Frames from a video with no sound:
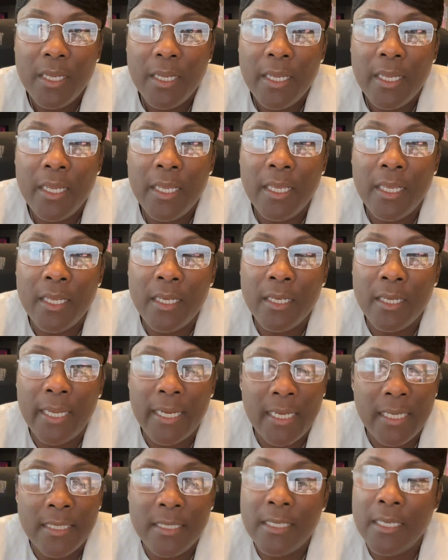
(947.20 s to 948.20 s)
And
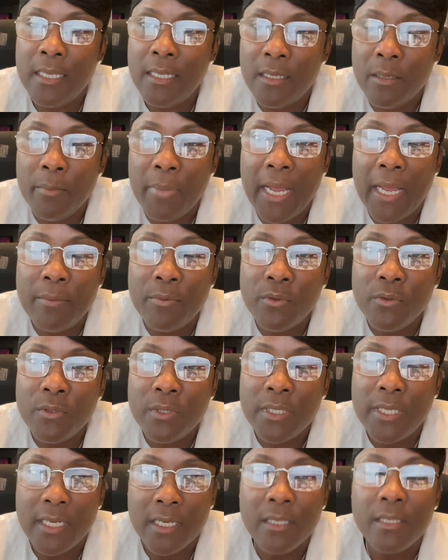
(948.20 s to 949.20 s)
like I said, the Bible
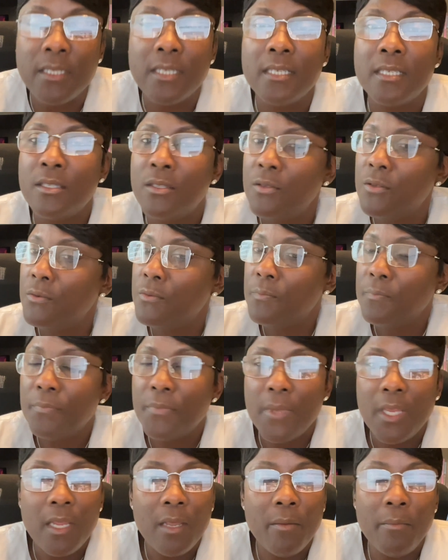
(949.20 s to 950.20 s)
tells us to
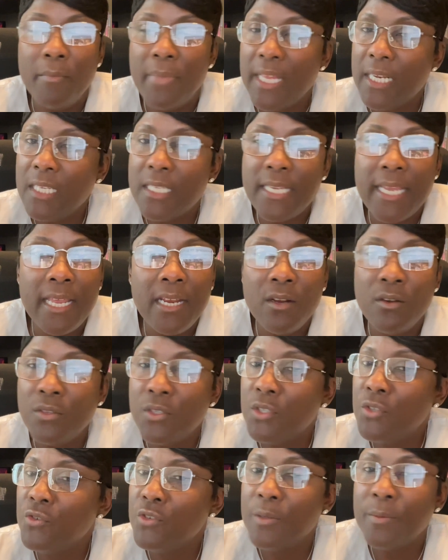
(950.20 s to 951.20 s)
meditate on the
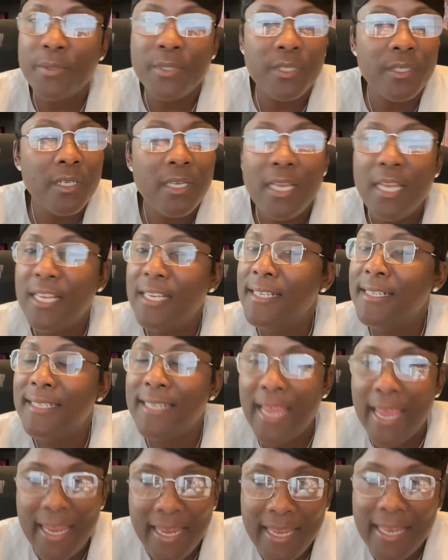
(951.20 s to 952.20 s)
scripture
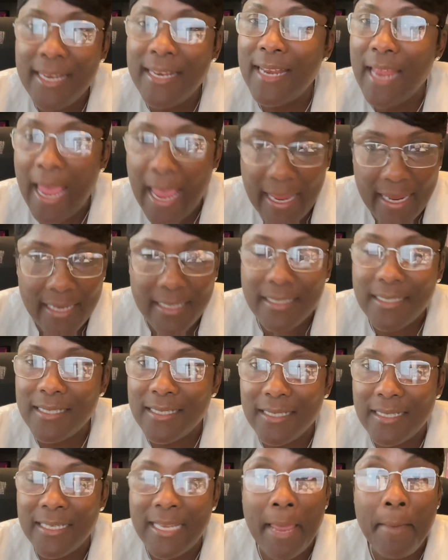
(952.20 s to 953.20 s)
day and night.
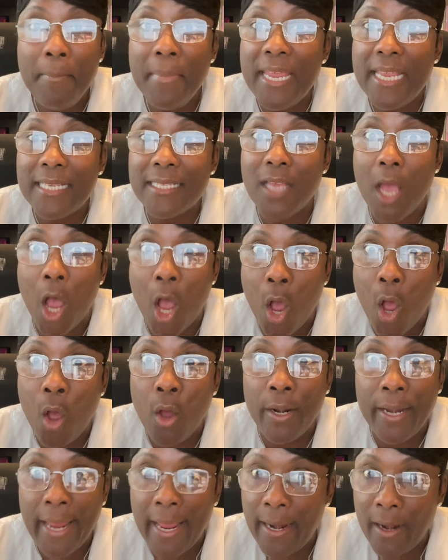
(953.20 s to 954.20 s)
That means
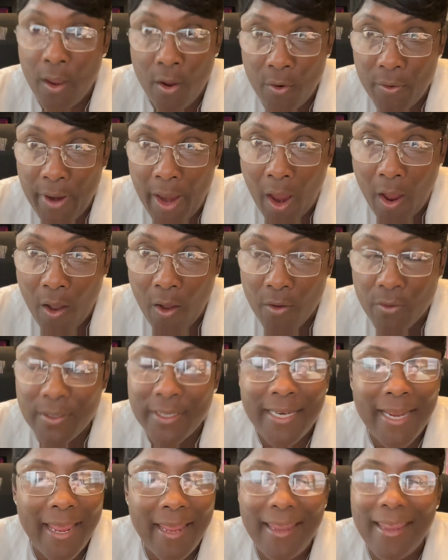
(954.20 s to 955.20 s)
all day long, y'all,
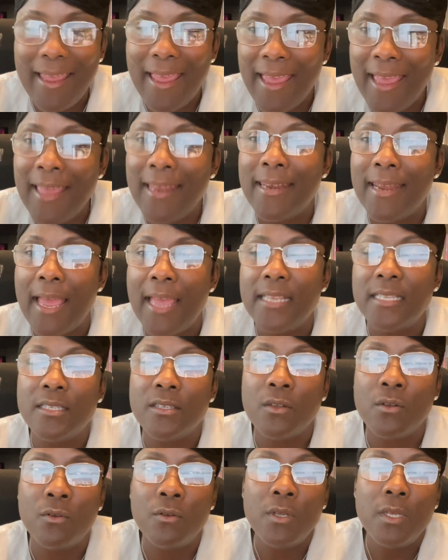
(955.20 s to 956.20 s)
day and night.
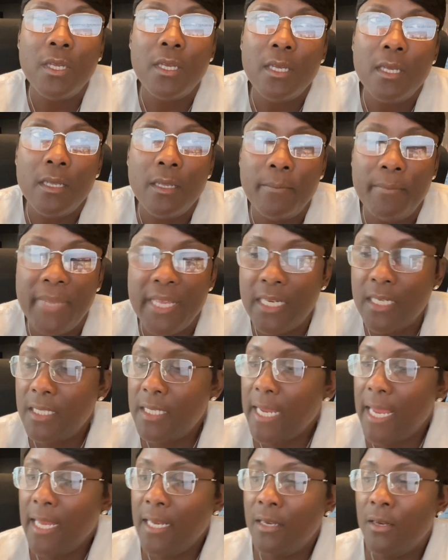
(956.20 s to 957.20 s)
So
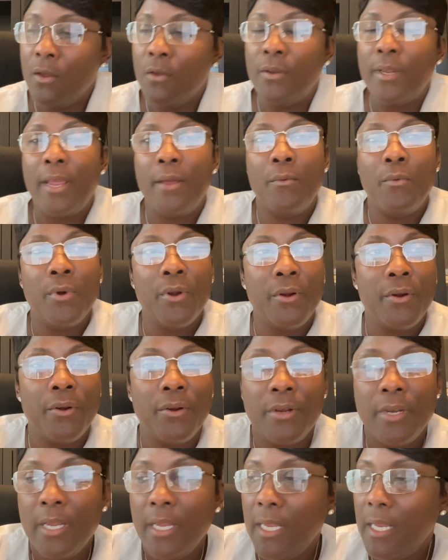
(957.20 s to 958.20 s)
meditating on that
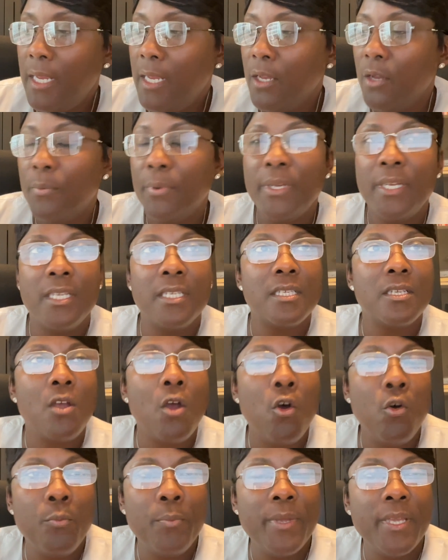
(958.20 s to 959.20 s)
word, helping us
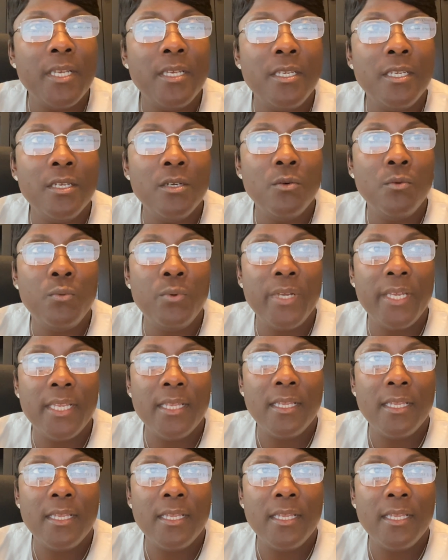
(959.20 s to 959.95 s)
cope and deal with